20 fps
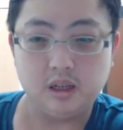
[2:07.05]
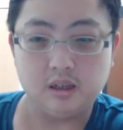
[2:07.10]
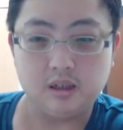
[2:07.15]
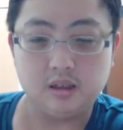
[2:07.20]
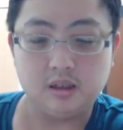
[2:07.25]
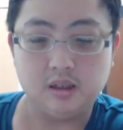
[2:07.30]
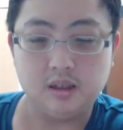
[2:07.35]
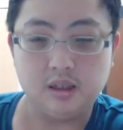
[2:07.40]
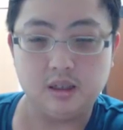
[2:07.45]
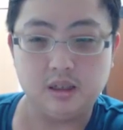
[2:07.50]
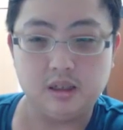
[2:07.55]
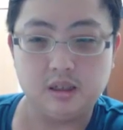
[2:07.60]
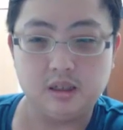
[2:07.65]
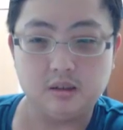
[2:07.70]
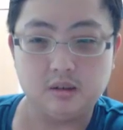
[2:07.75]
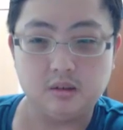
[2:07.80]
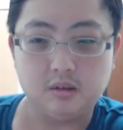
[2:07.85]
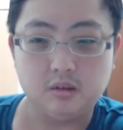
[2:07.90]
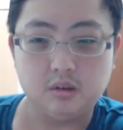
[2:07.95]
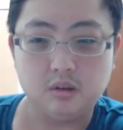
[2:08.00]
and
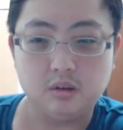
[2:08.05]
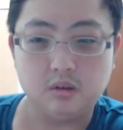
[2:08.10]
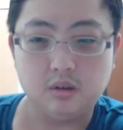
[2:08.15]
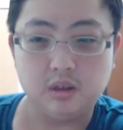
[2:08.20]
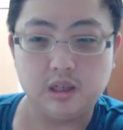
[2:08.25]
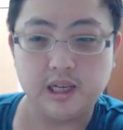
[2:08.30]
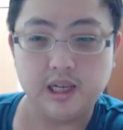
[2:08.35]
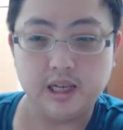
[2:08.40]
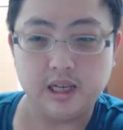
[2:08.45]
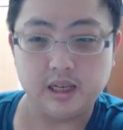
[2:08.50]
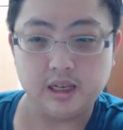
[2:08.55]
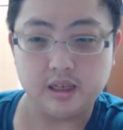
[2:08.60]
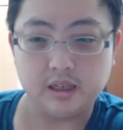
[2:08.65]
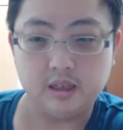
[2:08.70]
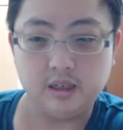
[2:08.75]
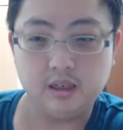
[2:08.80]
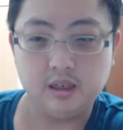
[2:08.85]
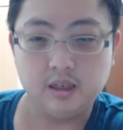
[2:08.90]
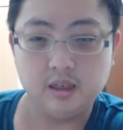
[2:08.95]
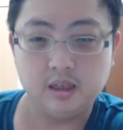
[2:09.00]
click
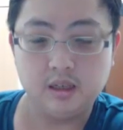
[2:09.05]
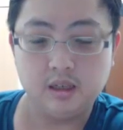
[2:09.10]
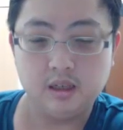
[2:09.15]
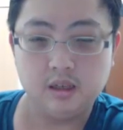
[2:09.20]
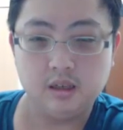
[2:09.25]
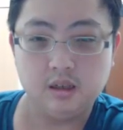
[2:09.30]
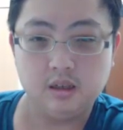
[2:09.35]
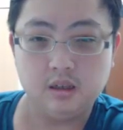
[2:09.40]
OK,